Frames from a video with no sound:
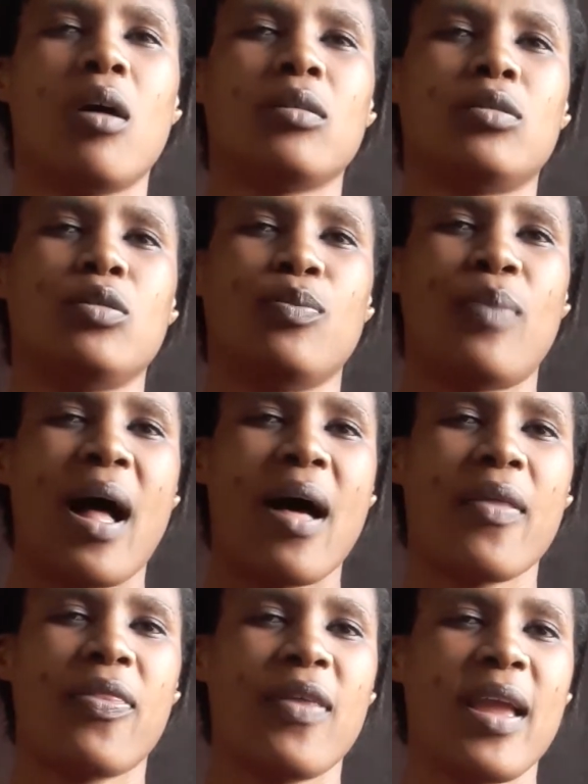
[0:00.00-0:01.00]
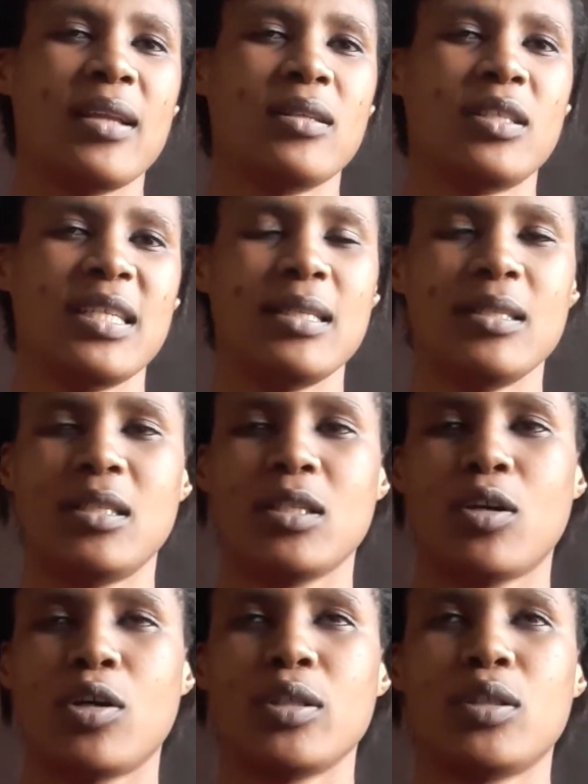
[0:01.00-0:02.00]
to bath and eat,
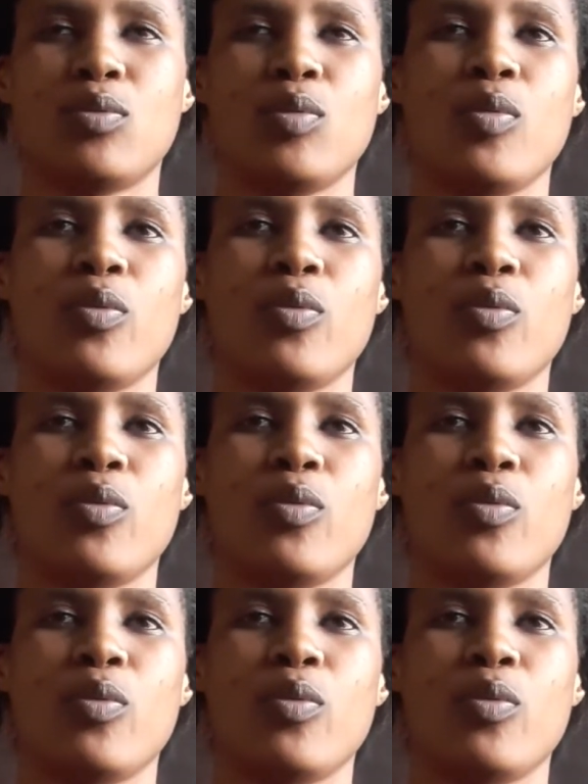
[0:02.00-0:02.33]
because